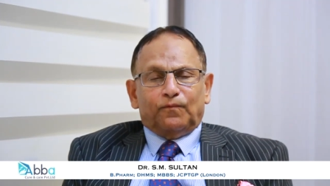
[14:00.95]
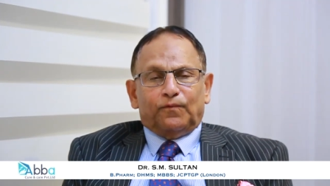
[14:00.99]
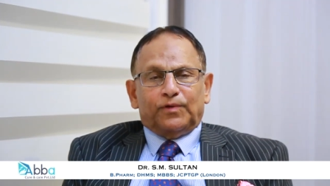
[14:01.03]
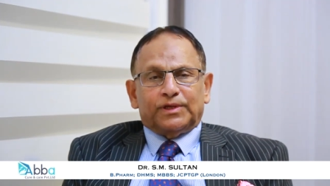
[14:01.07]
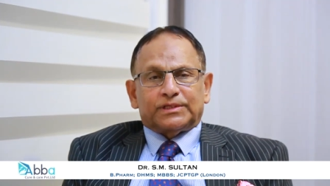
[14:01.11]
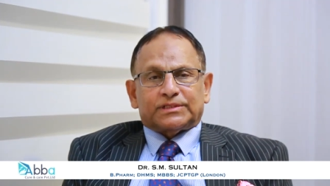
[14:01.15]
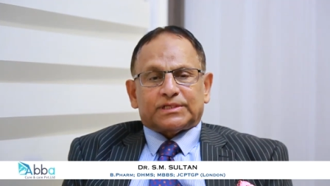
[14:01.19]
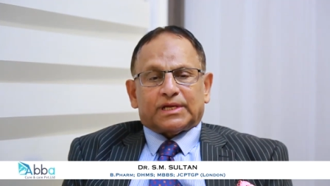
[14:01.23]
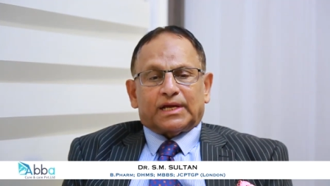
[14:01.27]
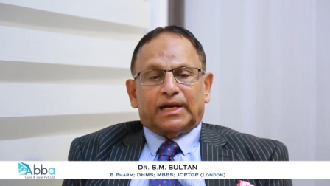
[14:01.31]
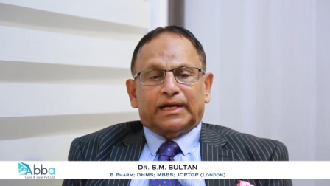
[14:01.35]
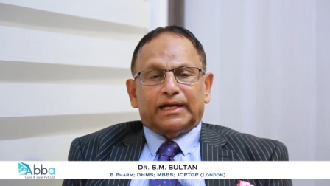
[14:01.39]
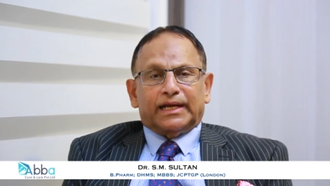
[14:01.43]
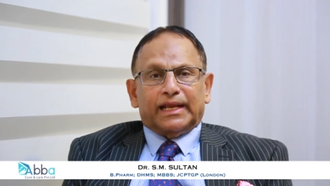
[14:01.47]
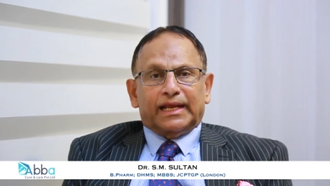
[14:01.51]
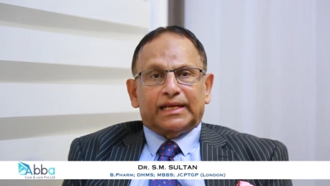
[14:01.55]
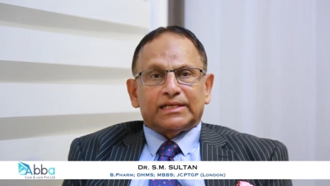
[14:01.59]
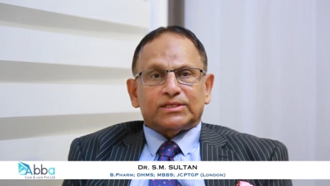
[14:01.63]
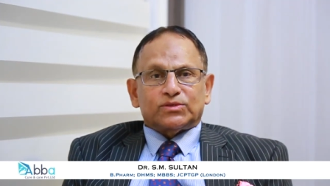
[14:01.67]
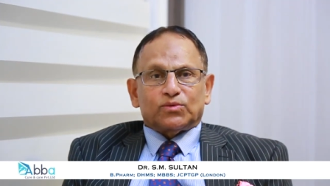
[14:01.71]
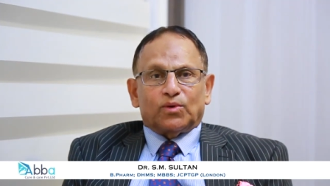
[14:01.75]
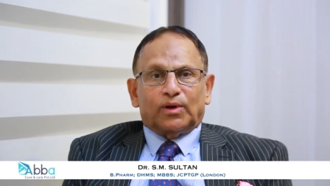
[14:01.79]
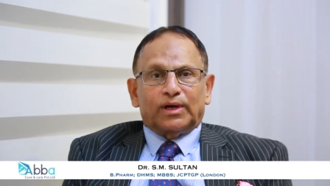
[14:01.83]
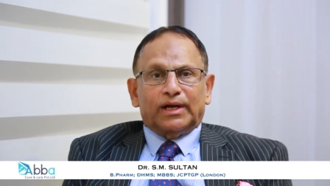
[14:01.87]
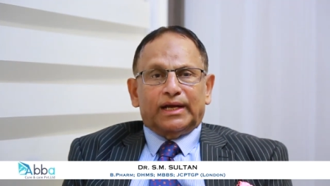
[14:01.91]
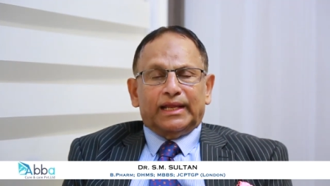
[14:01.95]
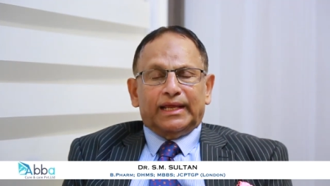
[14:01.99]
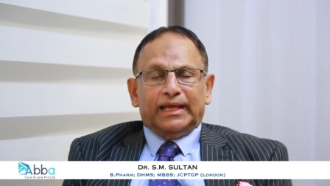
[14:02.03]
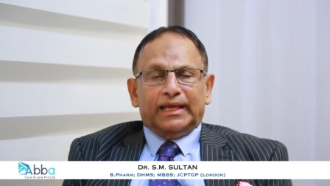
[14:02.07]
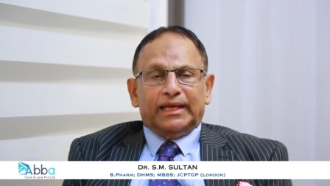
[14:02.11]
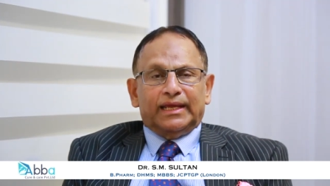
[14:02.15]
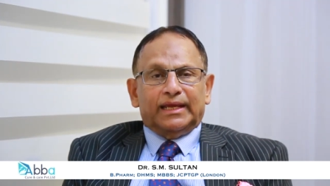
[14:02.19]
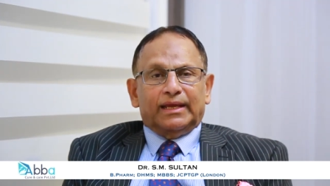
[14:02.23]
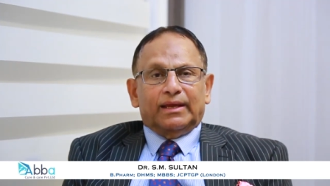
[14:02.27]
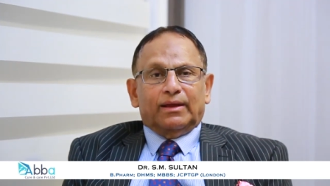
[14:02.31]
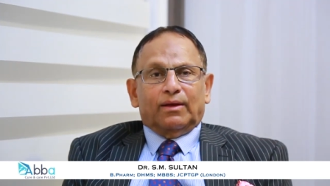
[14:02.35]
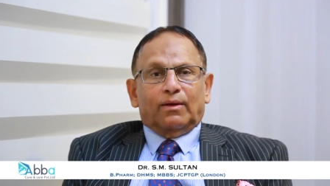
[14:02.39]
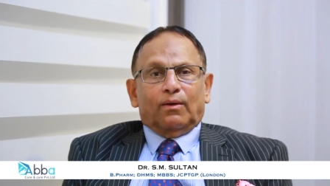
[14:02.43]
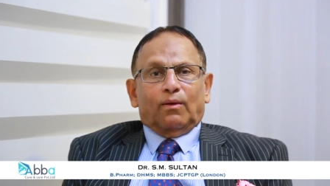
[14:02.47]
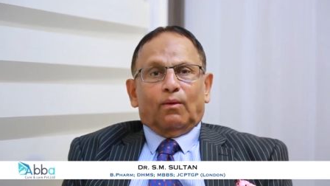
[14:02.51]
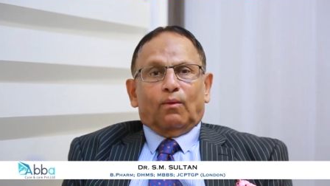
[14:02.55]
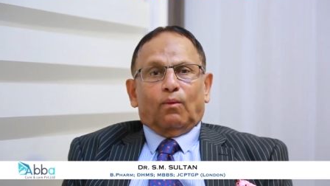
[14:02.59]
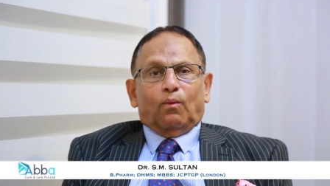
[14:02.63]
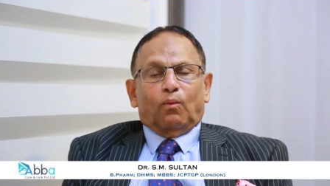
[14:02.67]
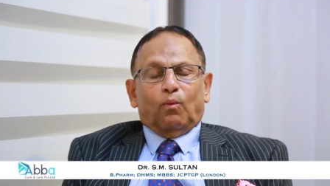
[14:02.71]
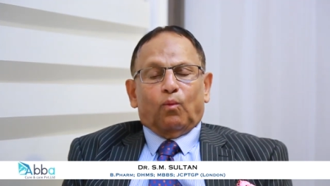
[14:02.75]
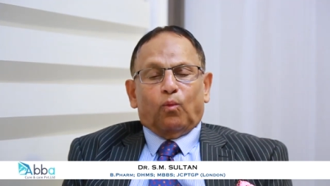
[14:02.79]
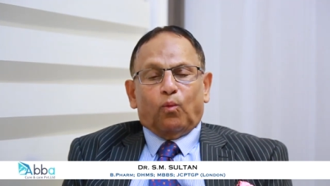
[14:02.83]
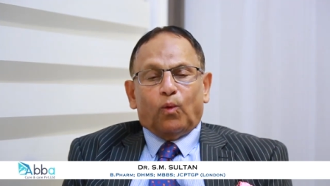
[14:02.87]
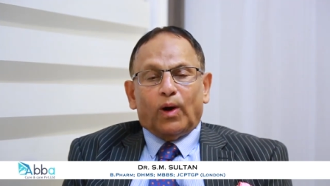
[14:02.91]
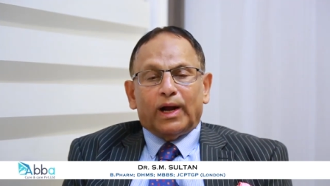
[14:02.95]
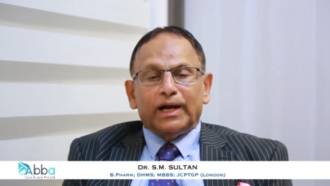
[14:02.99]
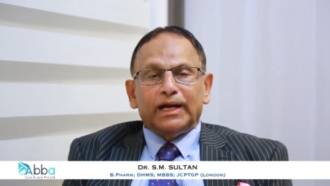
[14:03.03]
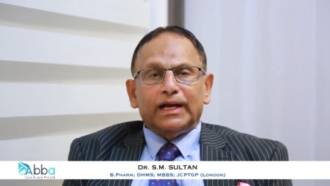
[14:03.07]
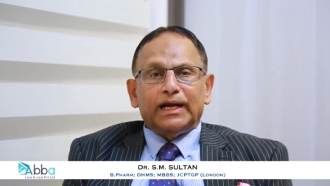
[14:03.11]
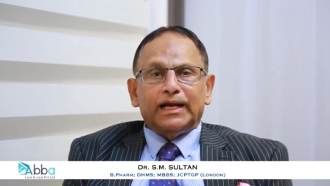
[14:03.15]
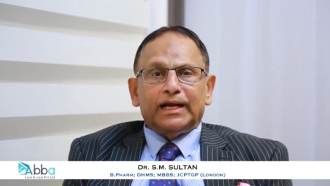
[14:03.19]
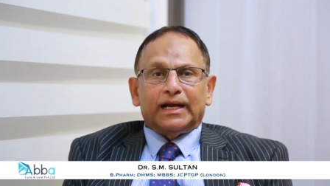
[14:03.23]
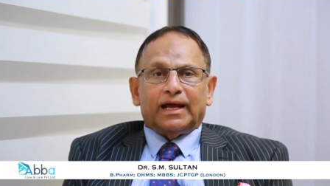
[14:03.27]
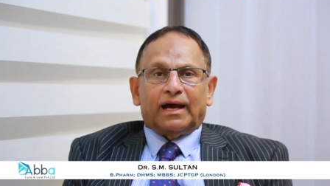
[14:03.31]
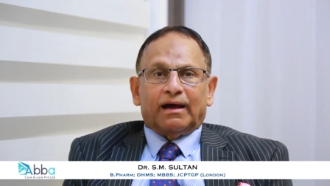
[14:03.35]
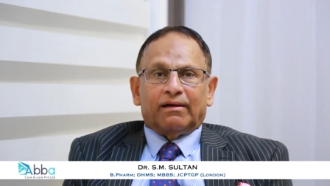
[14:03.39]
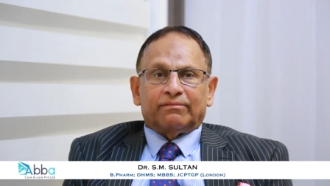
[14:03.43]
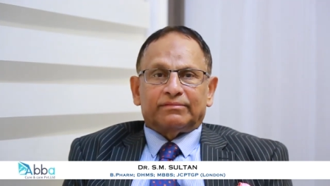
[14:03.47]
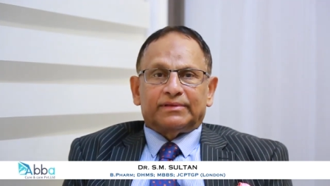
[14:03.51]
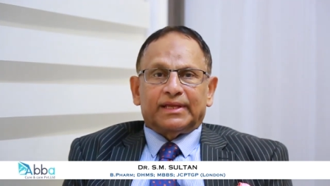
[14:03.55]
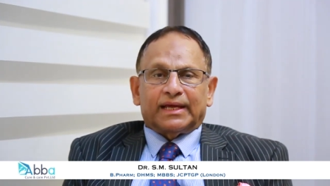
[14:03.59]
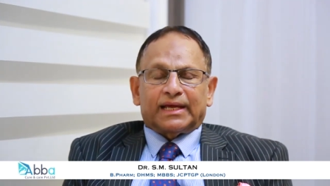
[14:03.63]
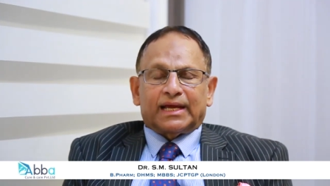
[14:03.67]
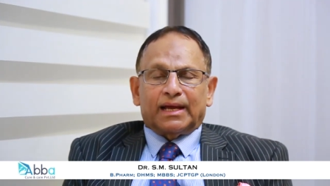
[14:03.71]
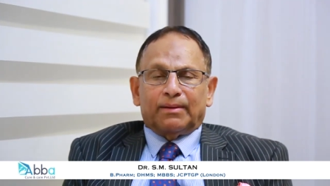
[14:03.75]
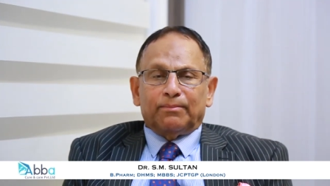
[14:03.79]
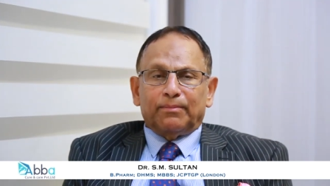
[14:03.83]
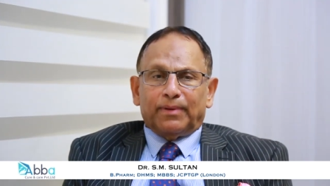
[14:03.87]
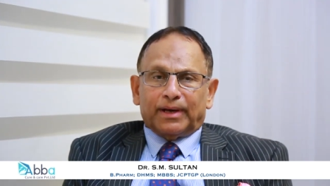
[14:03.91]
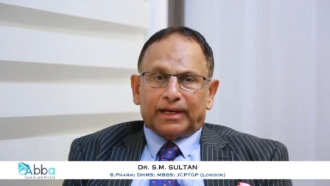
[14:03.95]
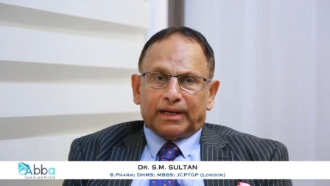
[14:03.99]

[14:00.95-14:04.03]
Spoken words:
which contains only one of the gum